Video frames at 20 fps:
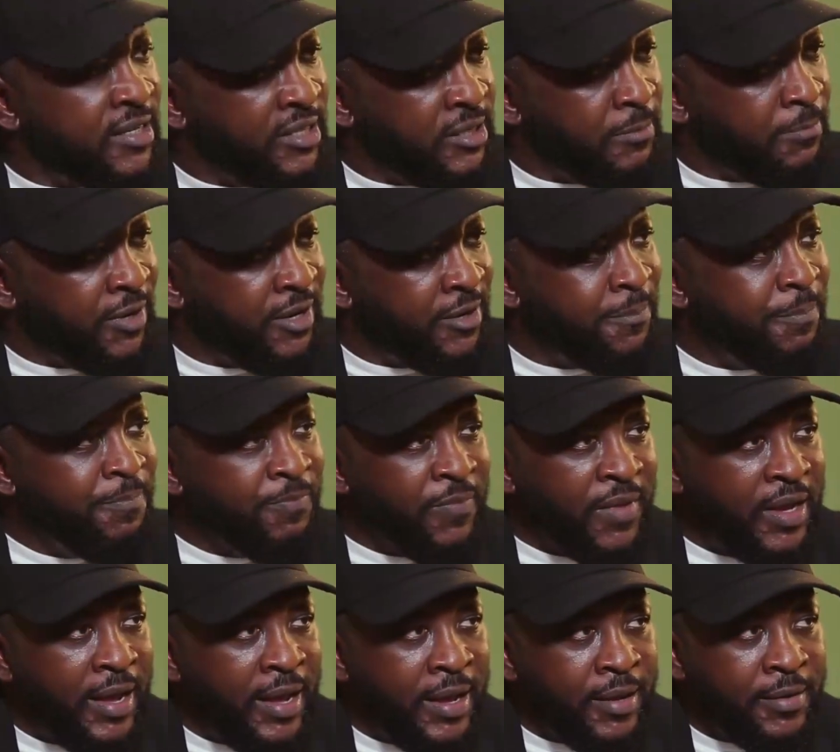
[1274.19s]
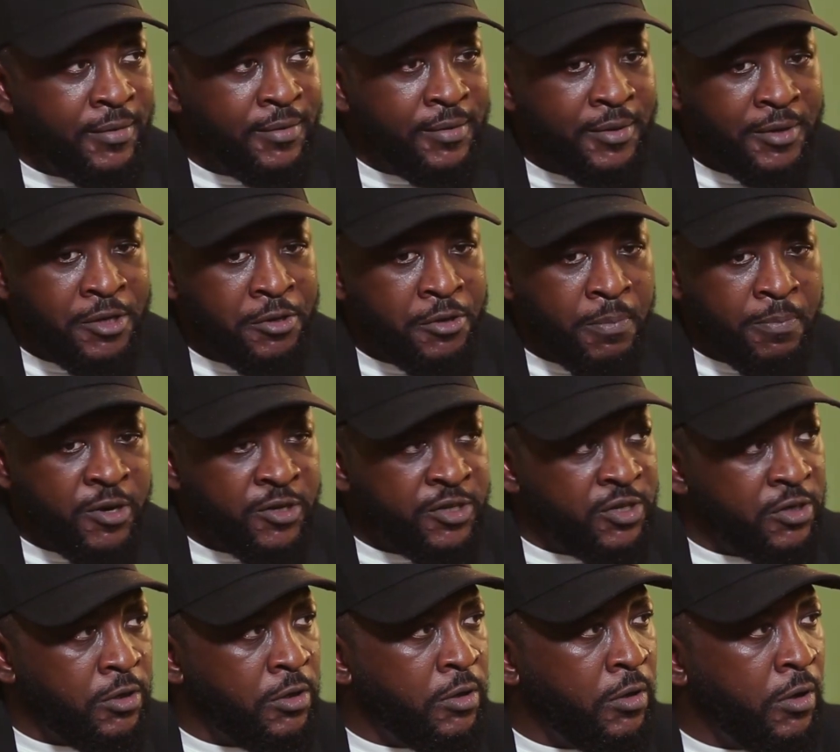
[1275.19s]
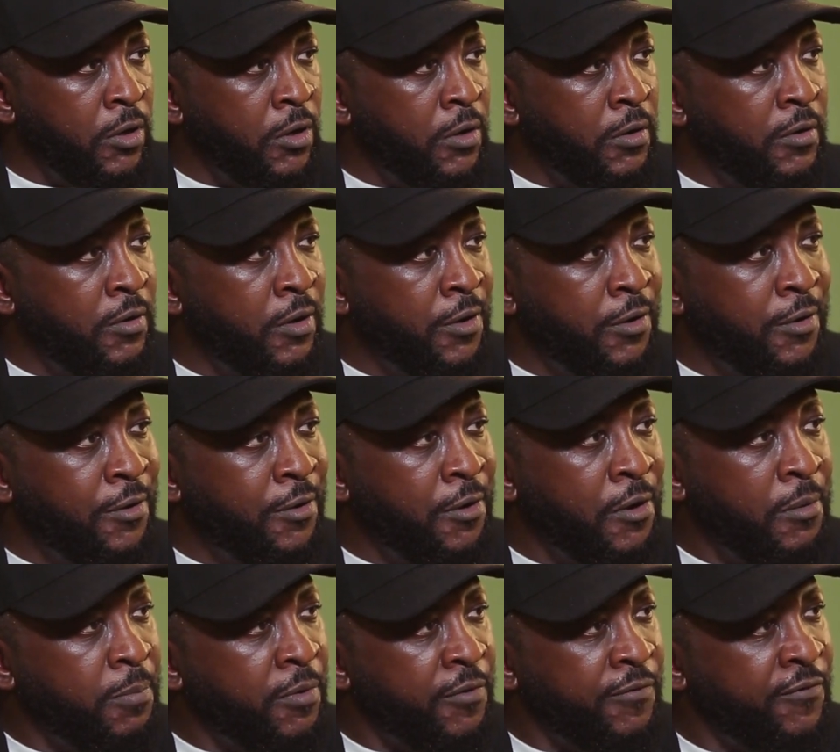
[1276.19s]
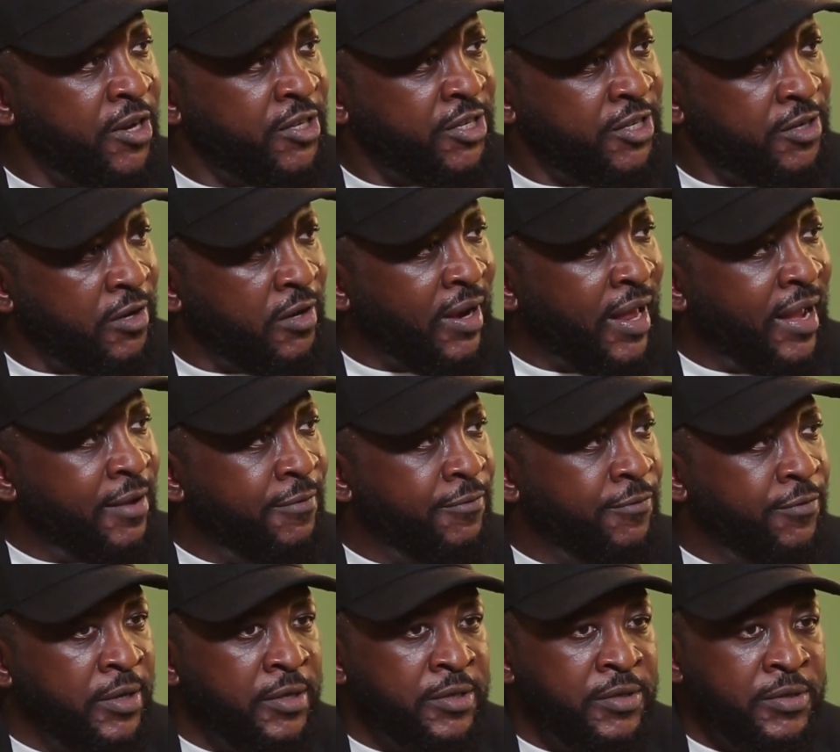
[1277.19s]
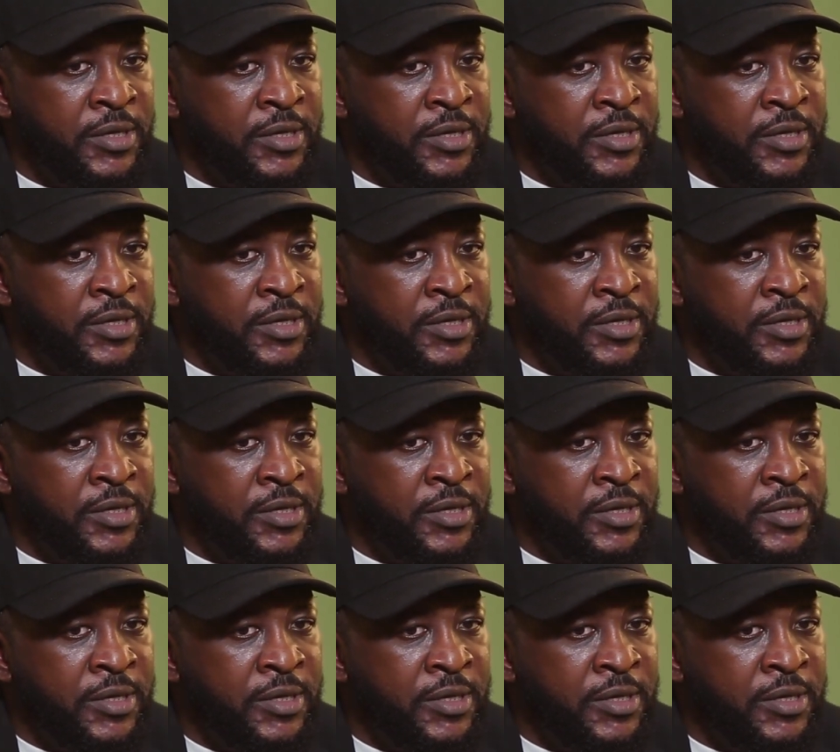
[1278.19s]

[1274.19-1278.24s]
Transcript: discipline. Mm. And in your personal or, or, or professional life, hmm.